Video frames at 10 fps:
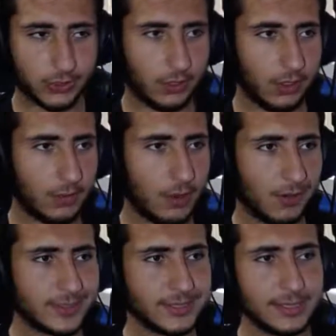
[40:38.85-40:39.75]

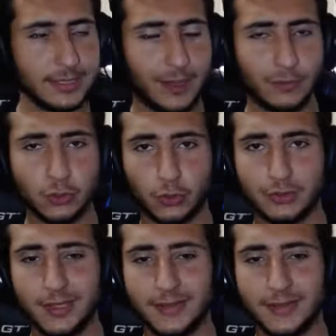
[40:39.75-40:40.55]
Honestly, I would rotate.